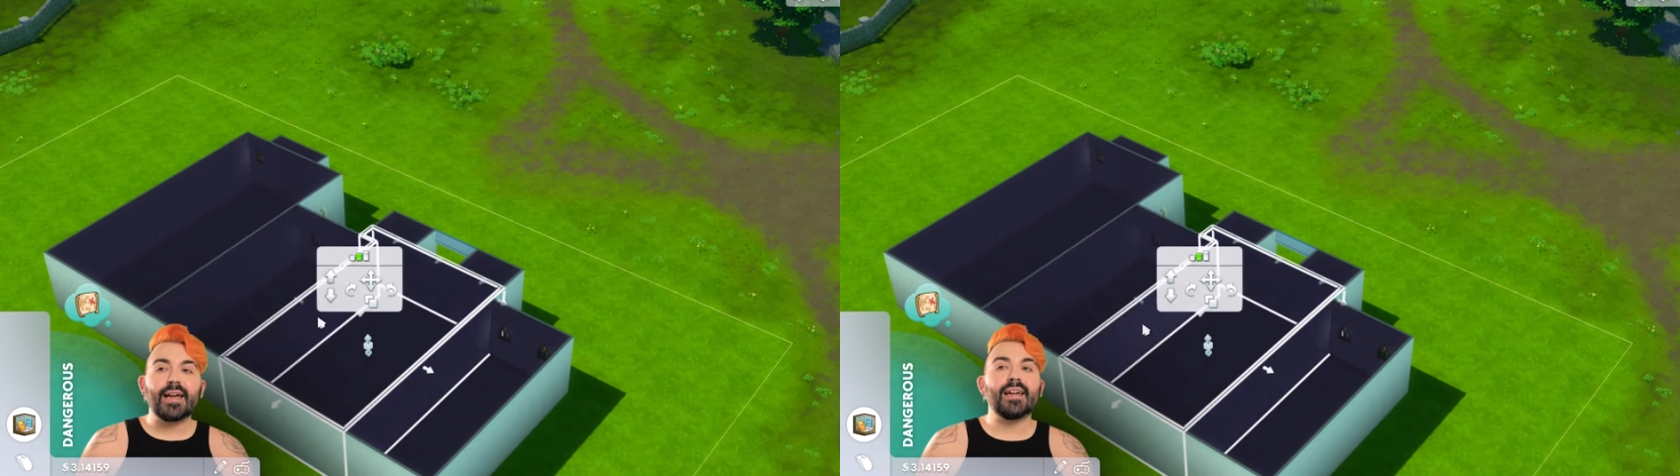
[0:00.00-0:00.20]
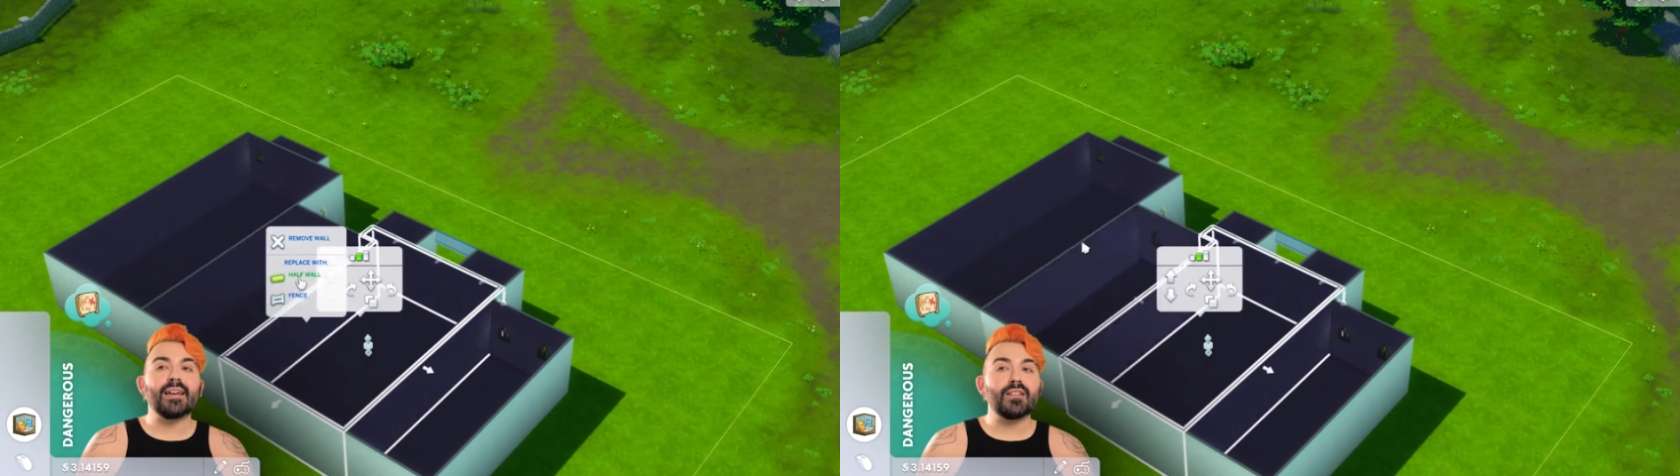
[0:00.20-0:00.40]

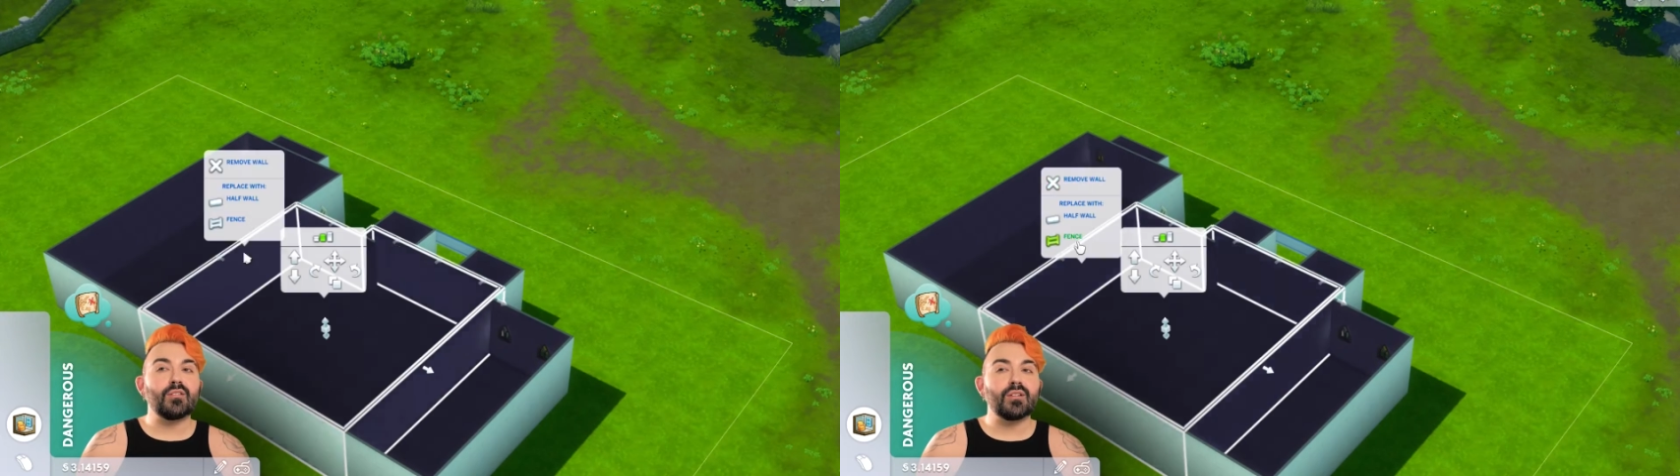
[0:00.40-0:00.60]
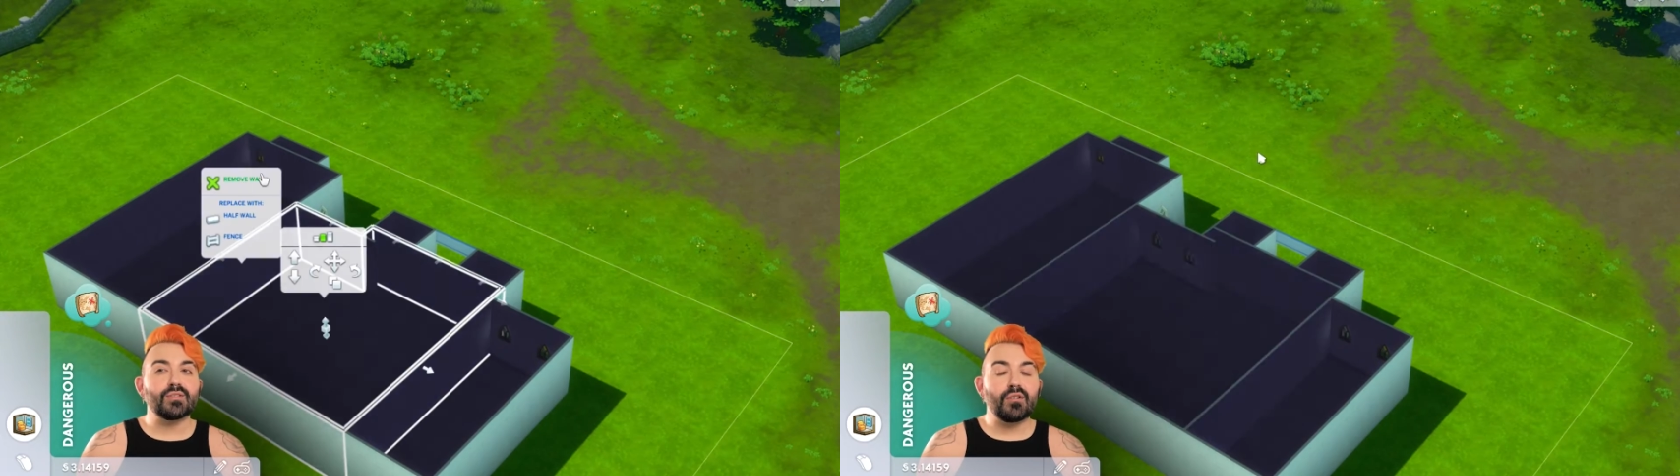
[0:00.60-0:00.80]
and I
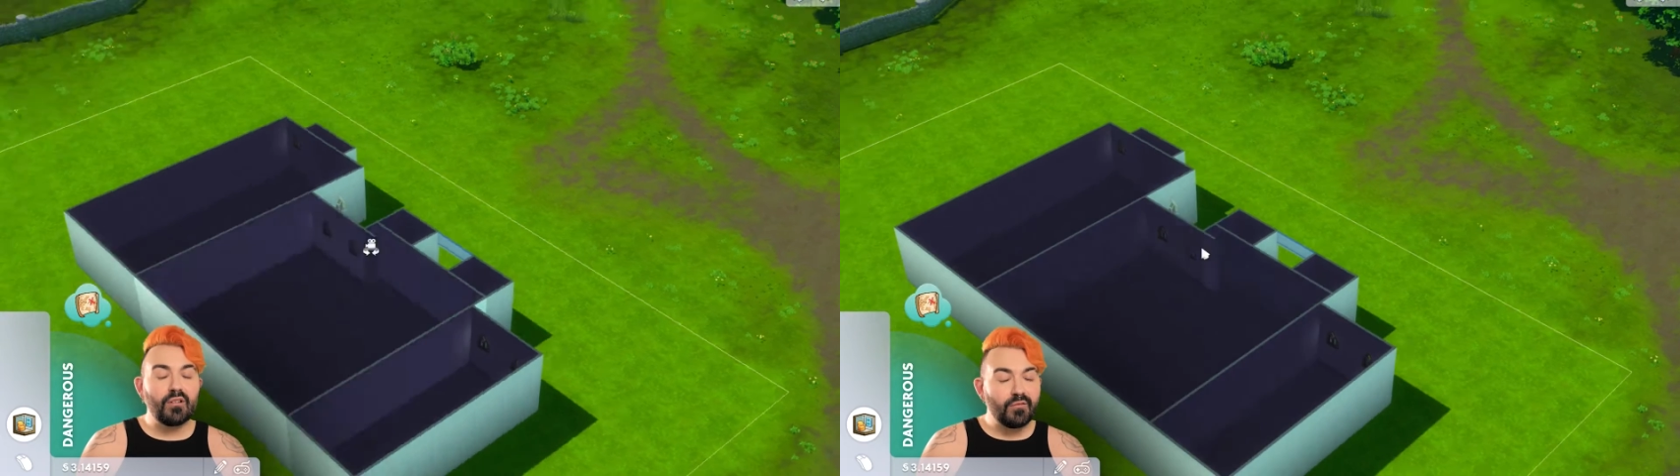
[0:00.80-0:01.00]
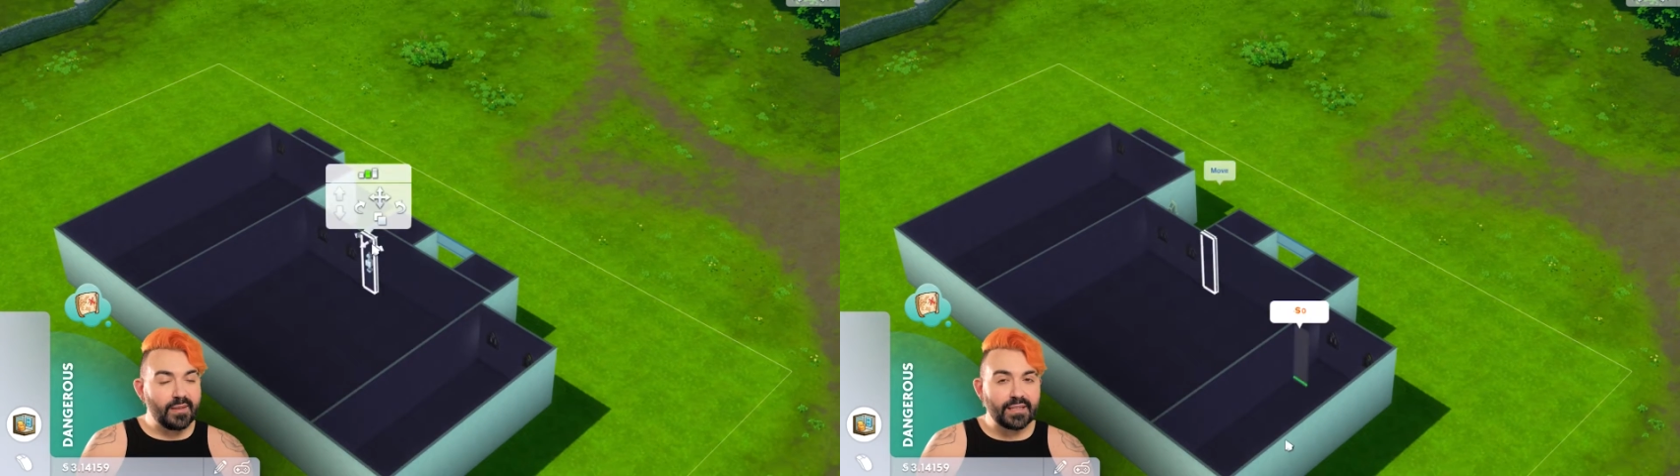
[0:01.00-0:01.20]
lost
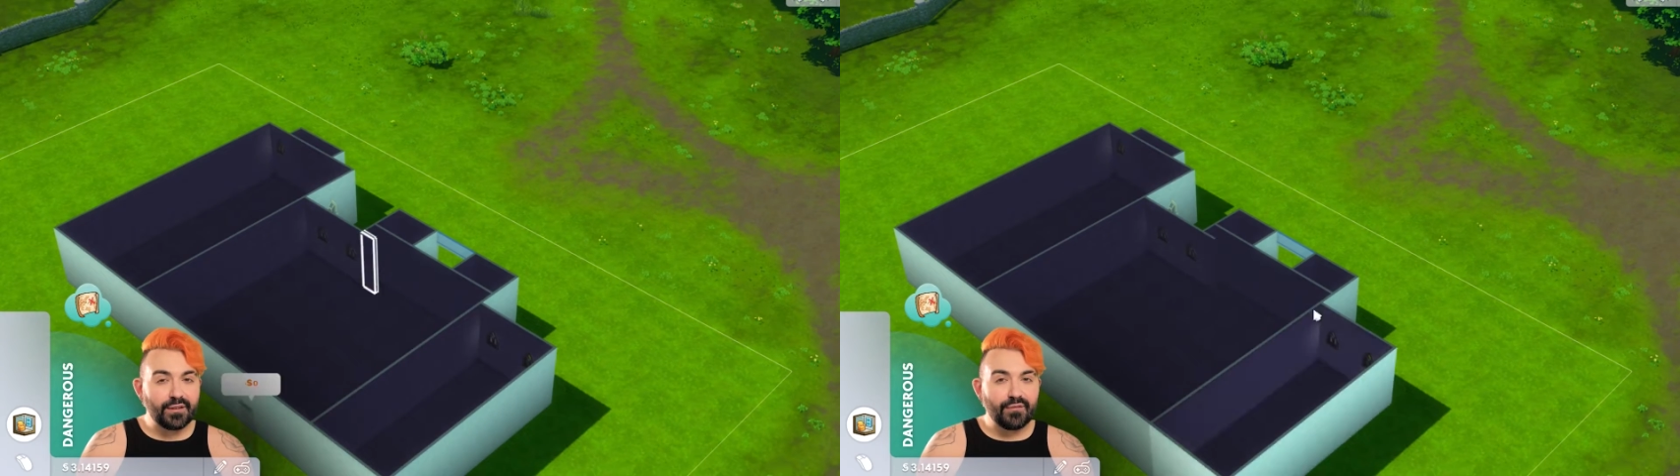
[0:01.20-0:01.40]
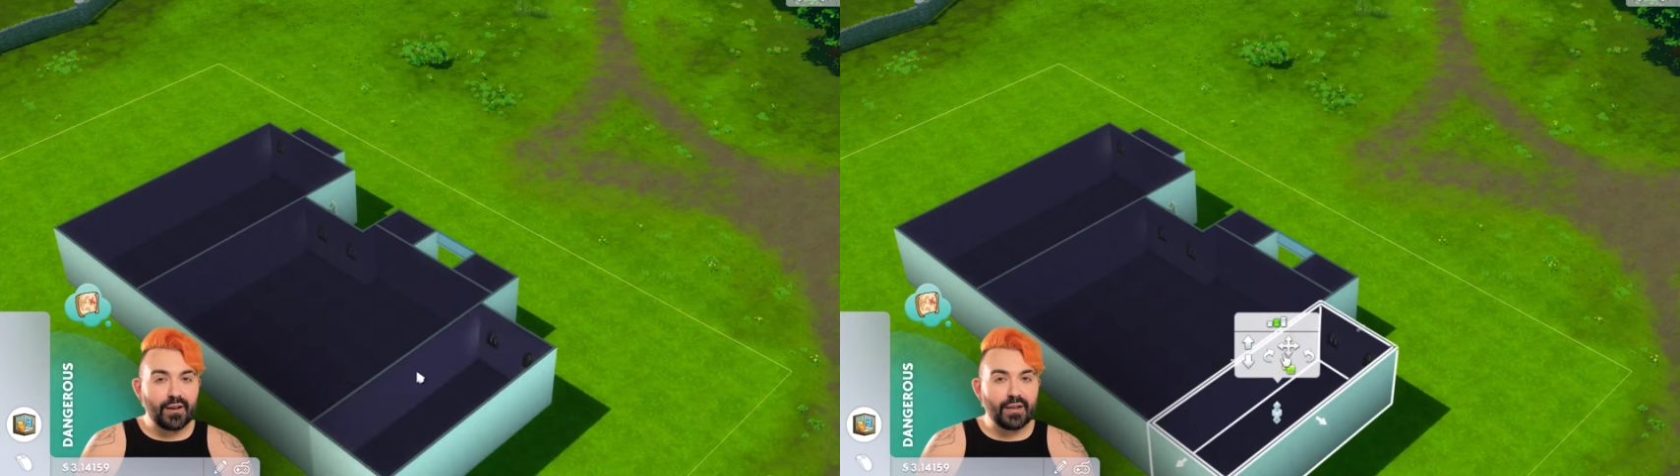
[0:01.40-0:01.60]
all of my
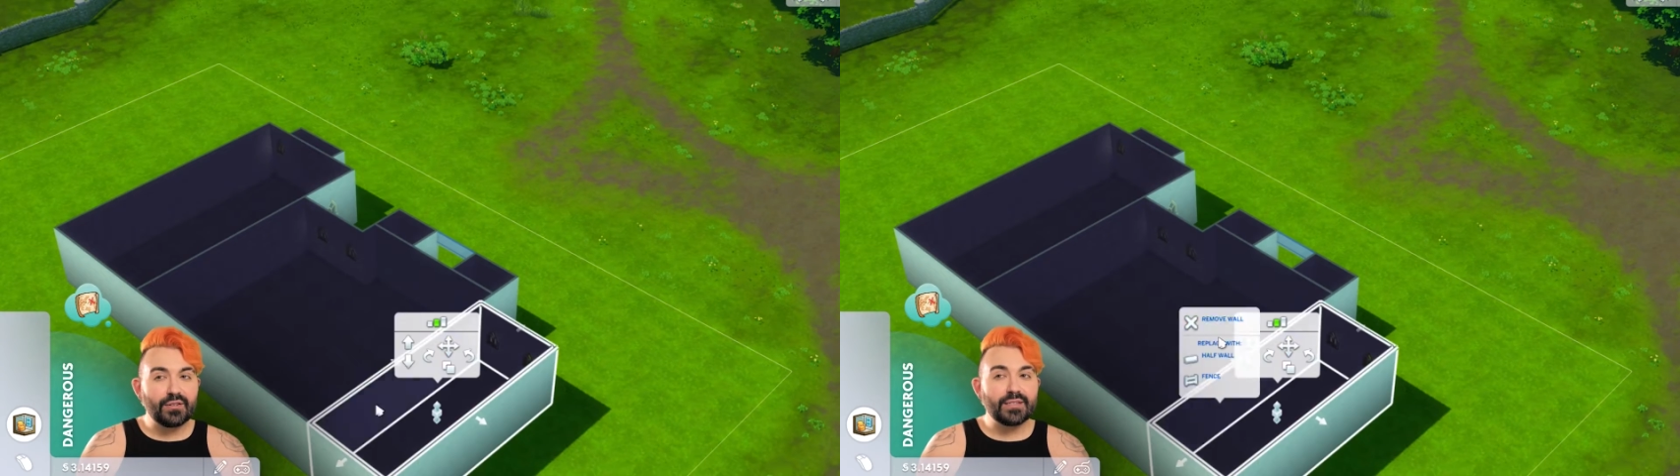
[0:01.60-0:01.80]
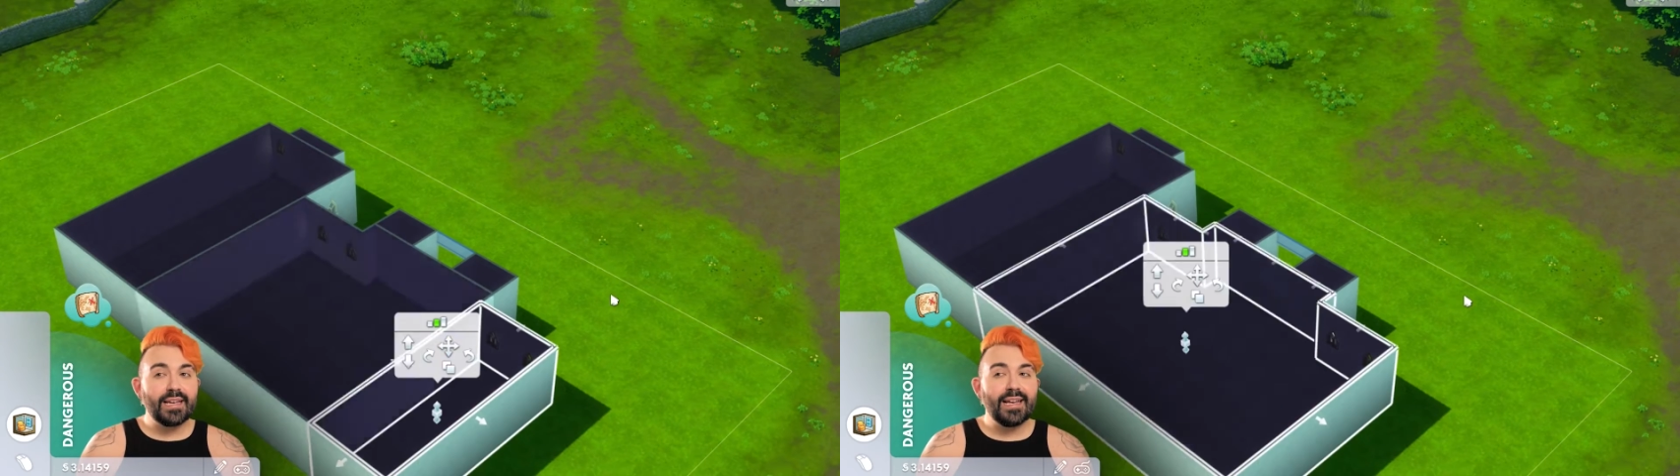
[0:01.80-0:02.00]
save files.